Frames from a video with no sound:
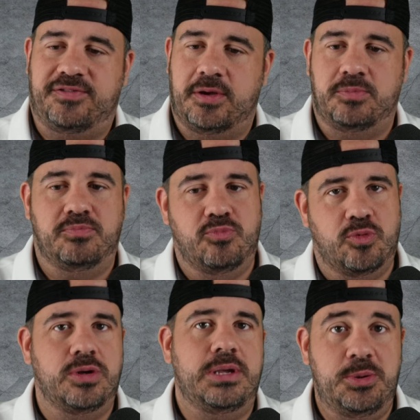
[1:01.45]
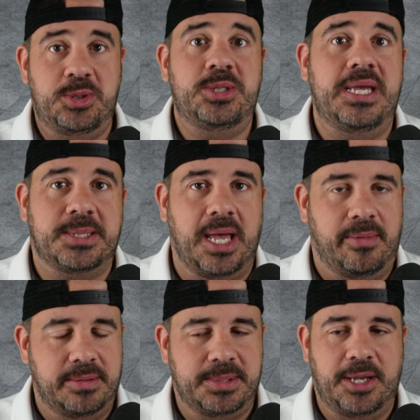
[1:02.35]
So you see it's
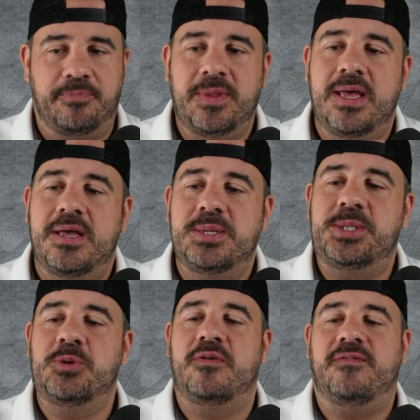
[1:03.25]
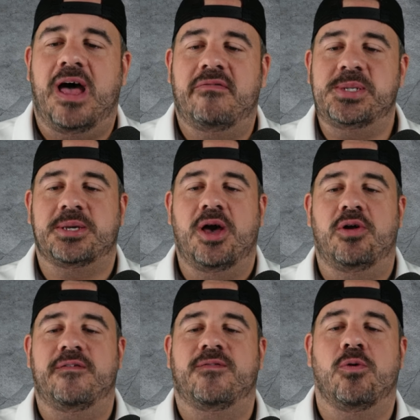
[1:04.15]
coming. So 2-5 with
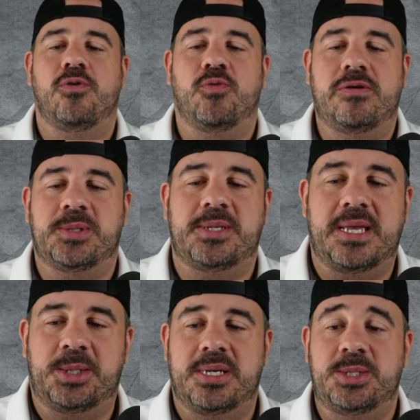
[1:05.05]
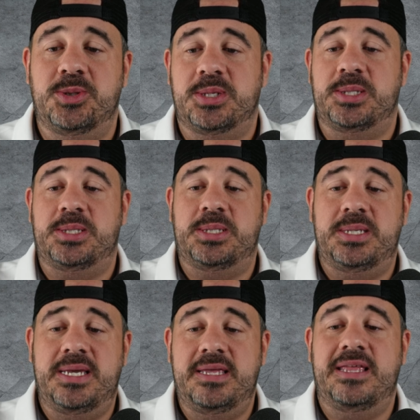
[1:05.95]
Ciccone, 4-3 with Sanchez. You can
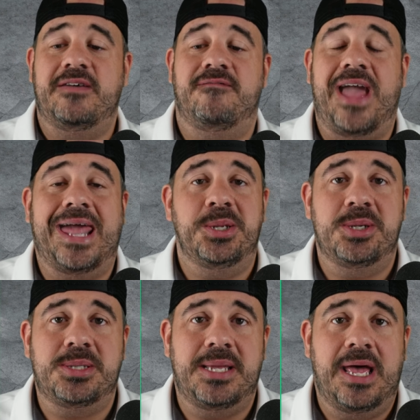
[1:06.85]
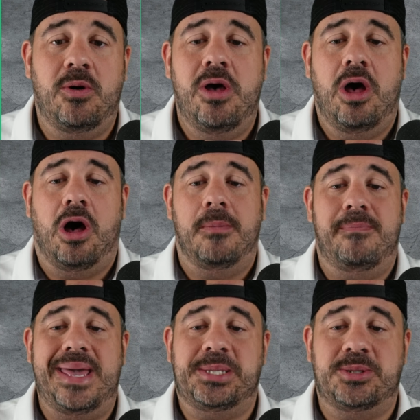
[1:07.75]
see the advantages now on
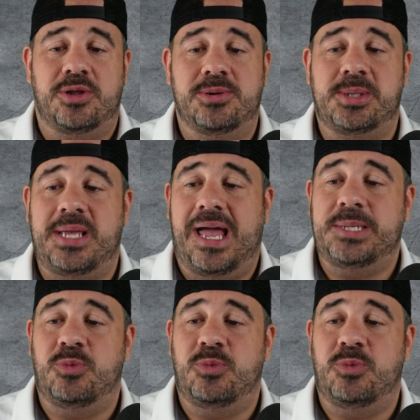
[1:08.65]
based on their stats.